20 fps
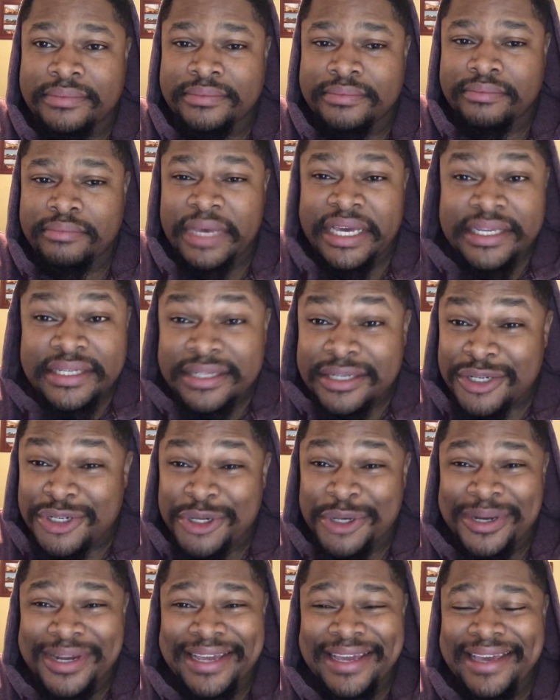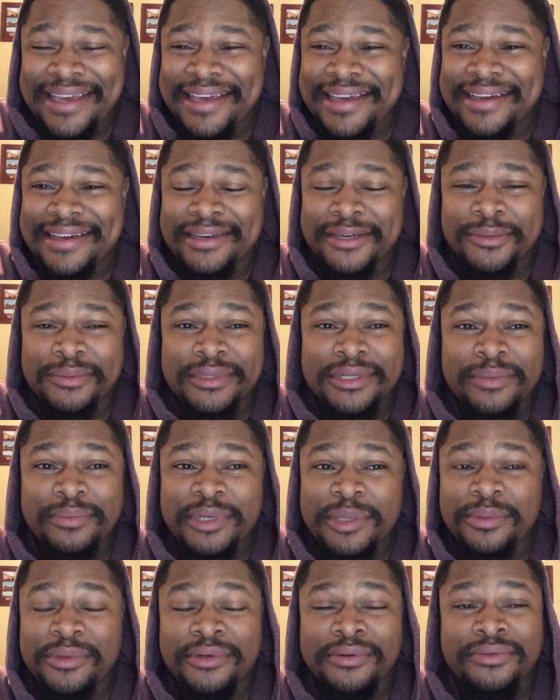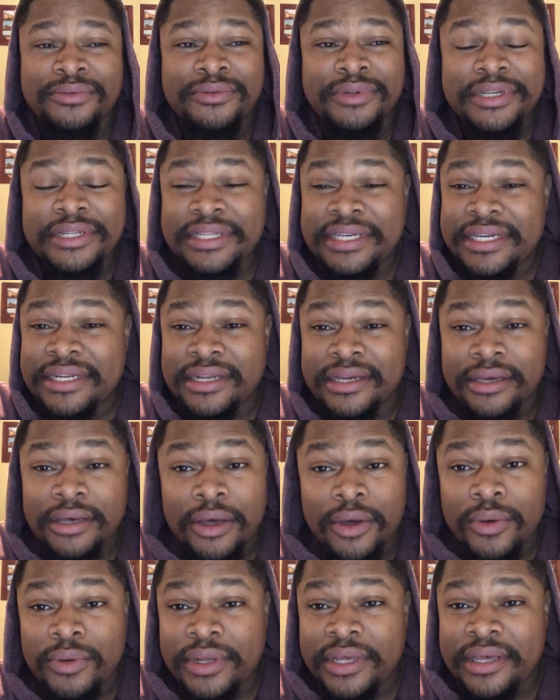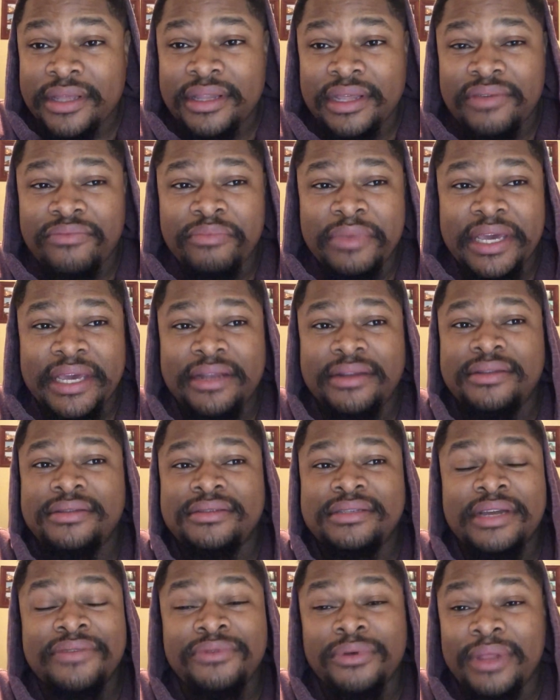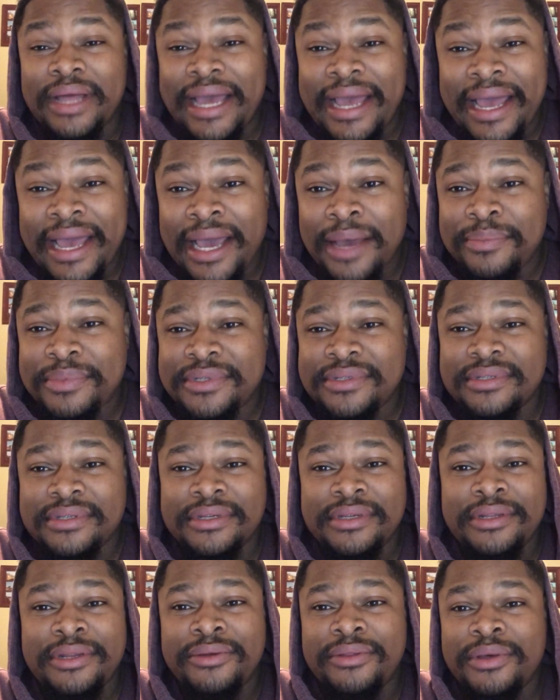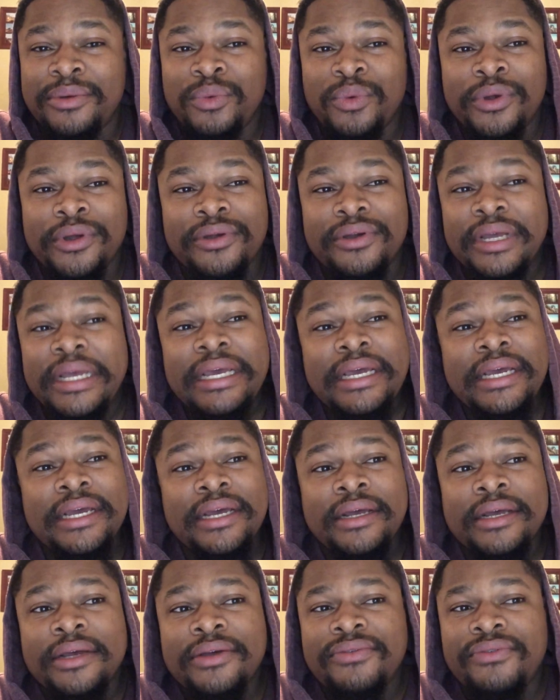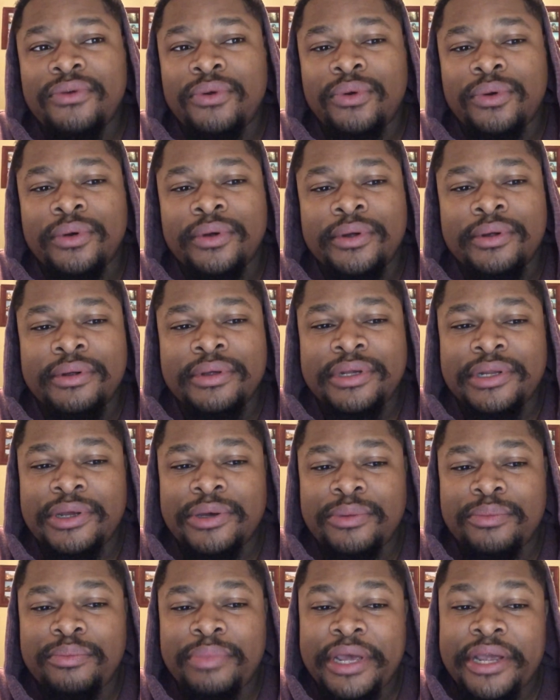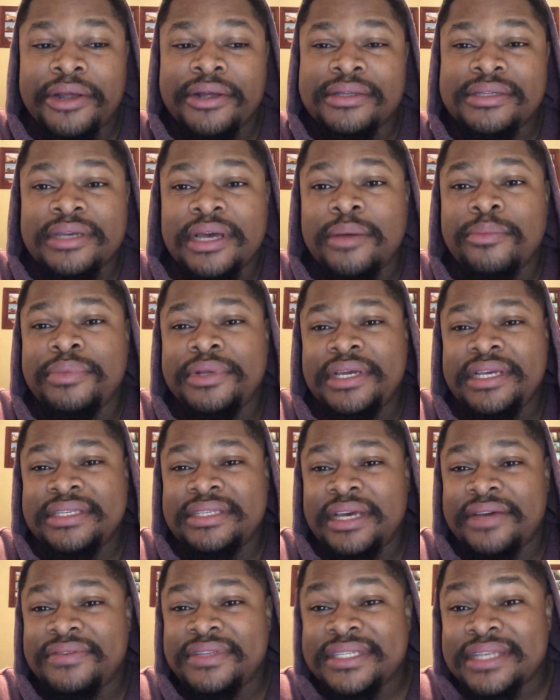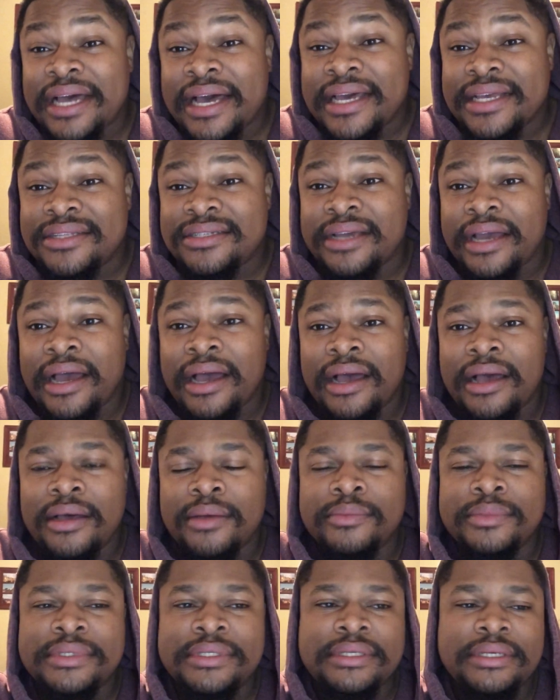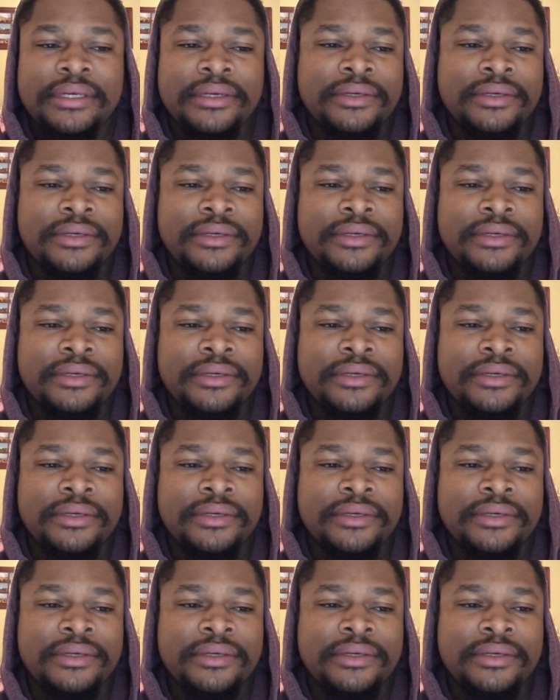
masonry. Some people are really into coding. They've made several apps. They work for, parents' companies. They have side jobs.